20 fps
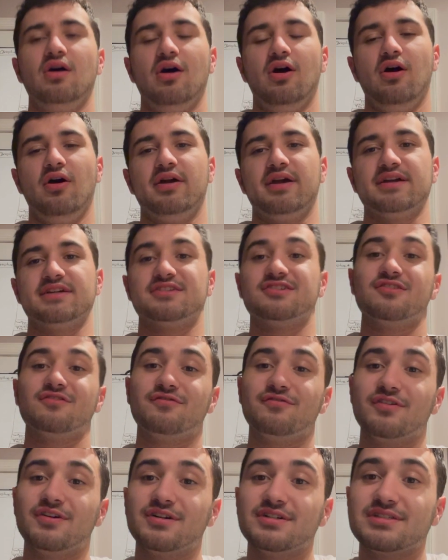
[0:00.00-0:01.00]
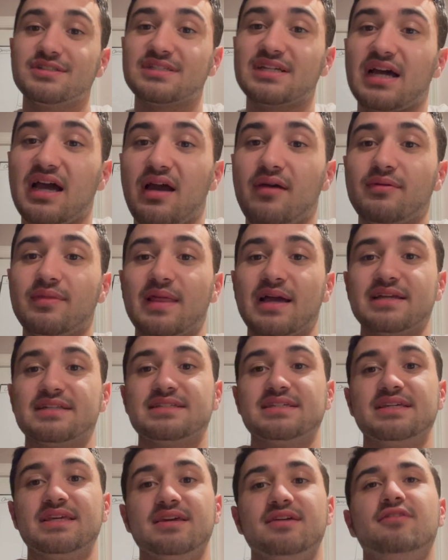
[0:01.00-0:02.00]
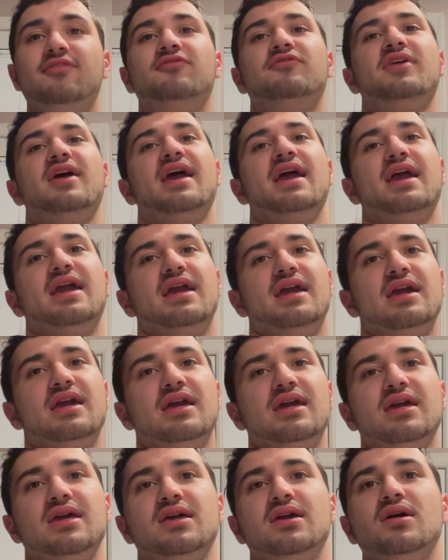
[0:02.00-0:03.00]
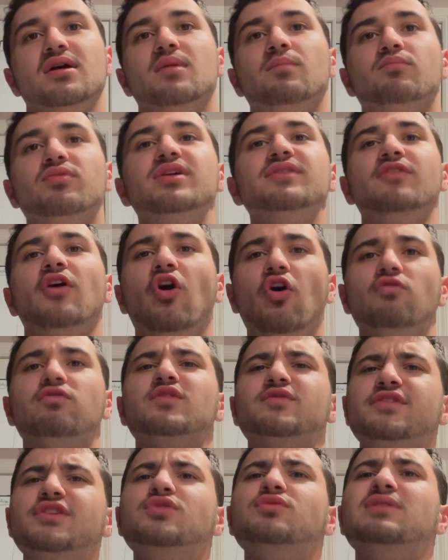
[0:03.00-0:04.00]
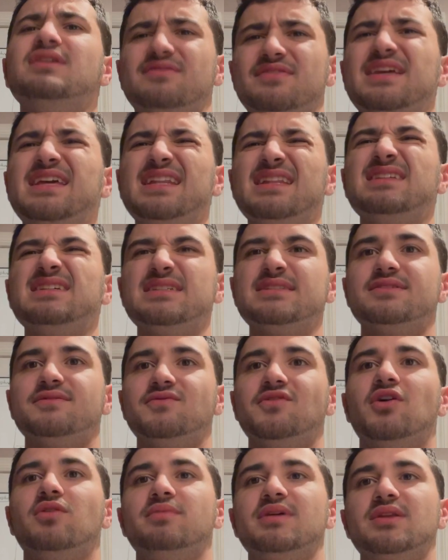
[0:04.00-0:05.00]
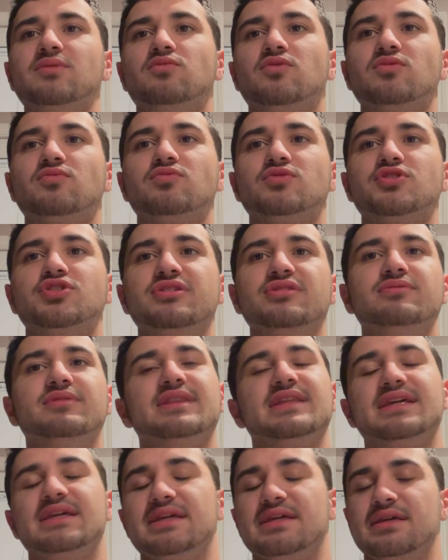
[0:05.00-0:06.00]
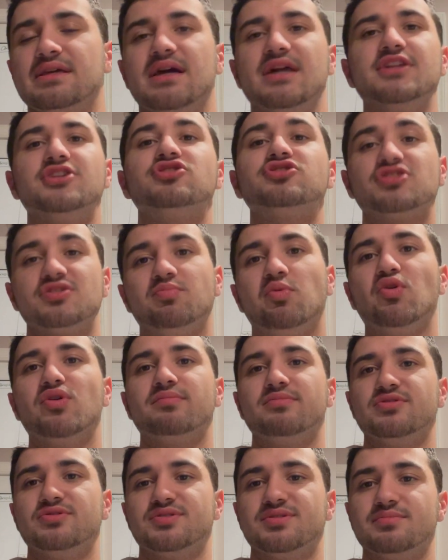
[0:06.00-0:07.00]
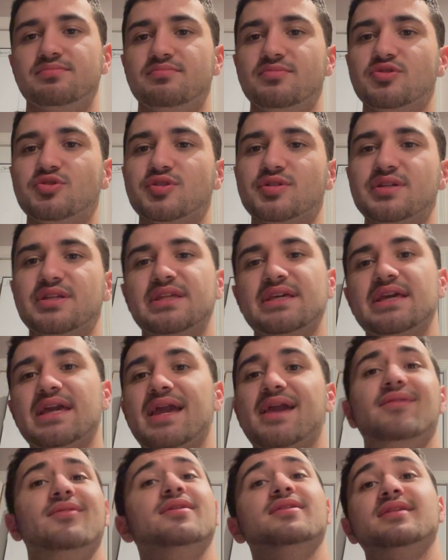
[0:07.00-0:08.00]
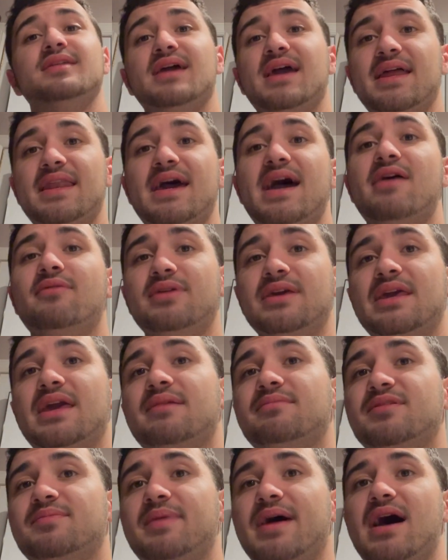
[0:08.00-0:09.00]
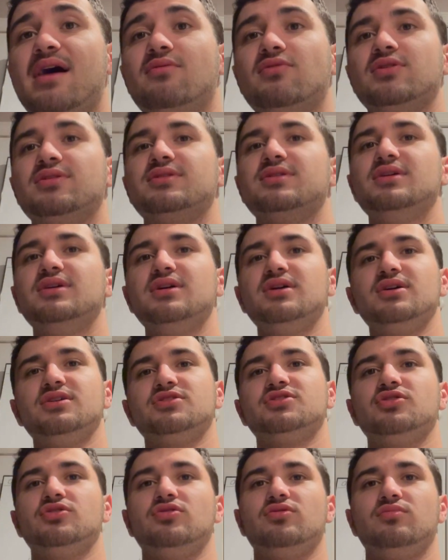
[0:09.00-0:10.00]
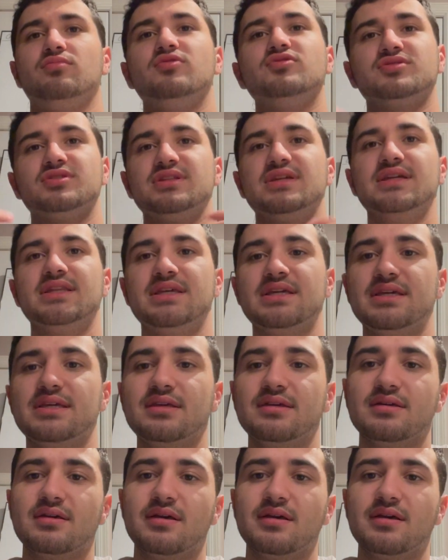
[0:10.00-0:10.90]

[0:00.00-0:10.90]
Okay, so first I would like to give a brief overview of Italy's involvement in World War II and the initial support Mussolini gained and how he came to power. So Mussolini